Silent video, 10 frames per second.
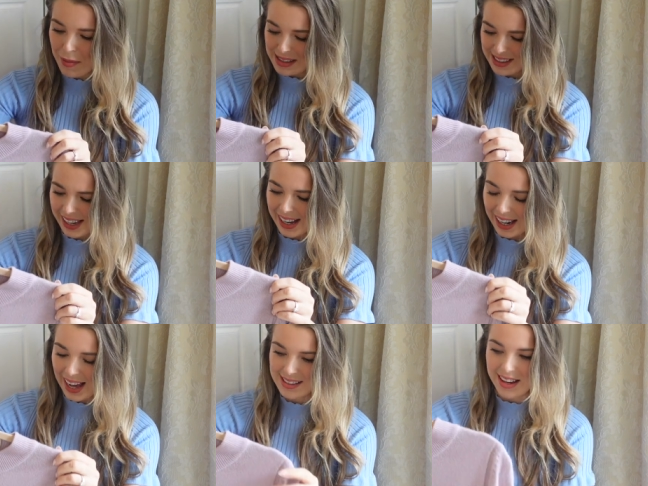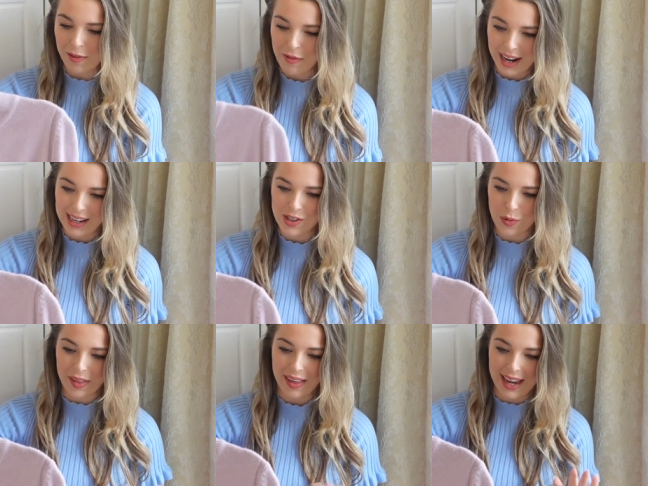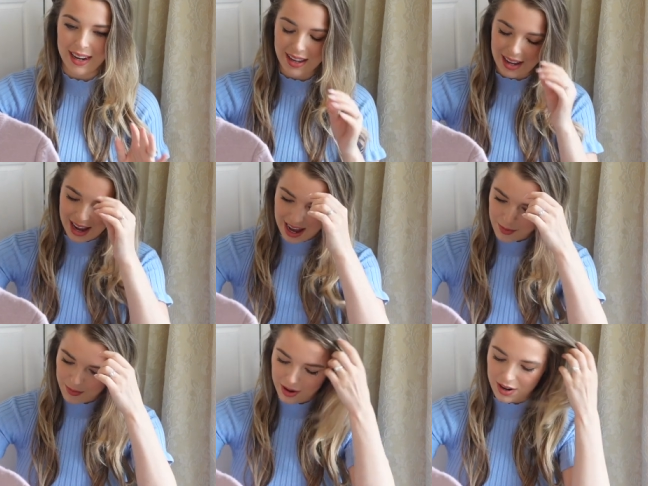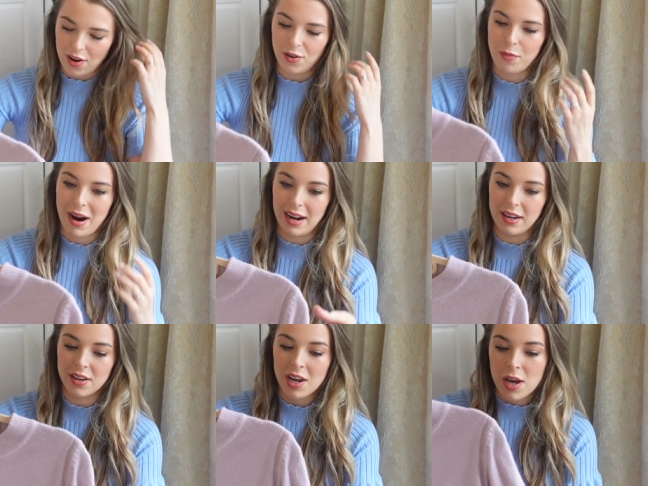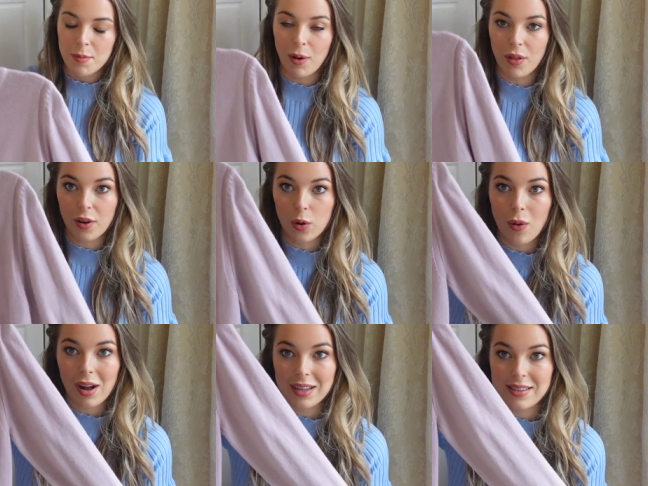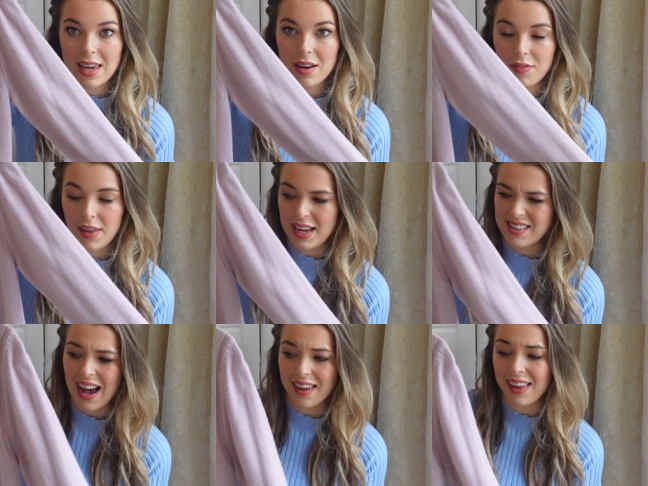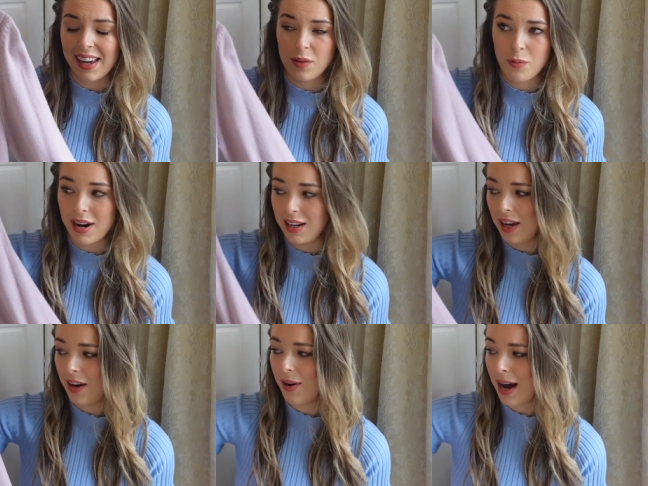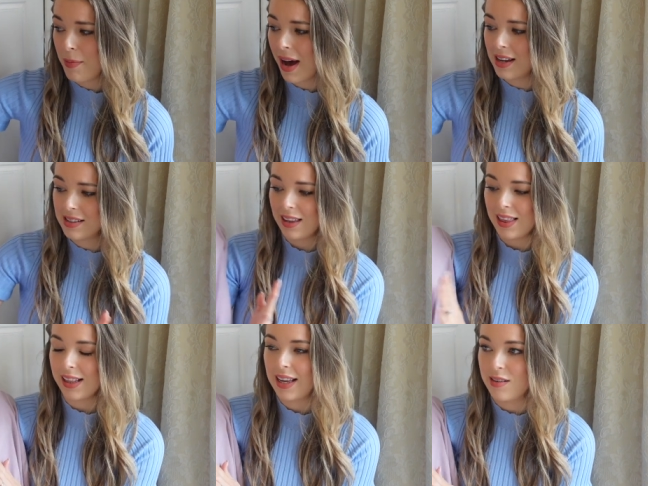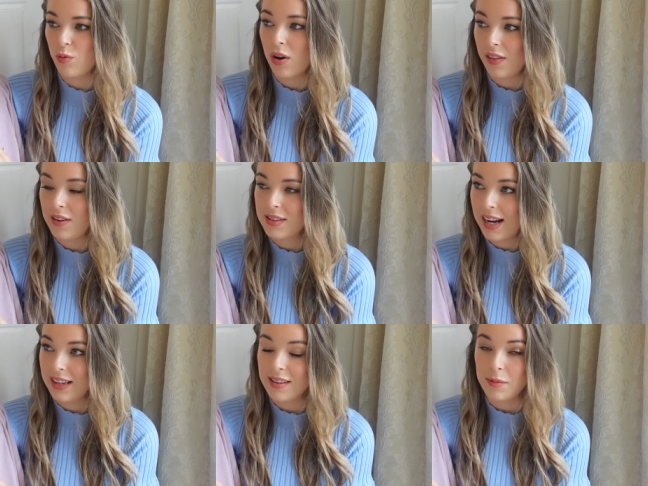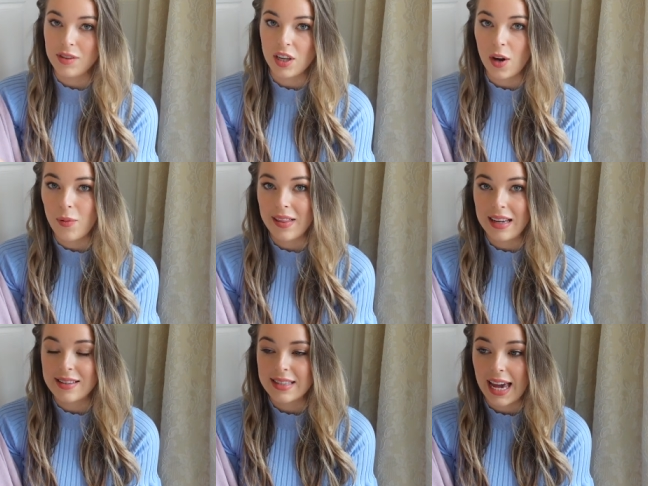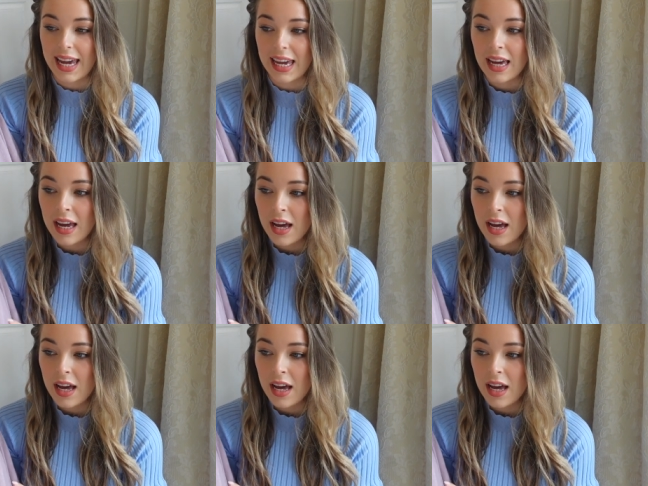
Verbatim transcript: Maybe it's like a classic range within um, a known brand. But the quality of this, I think it's brand new. I personally think this is one of those items, you know, where they say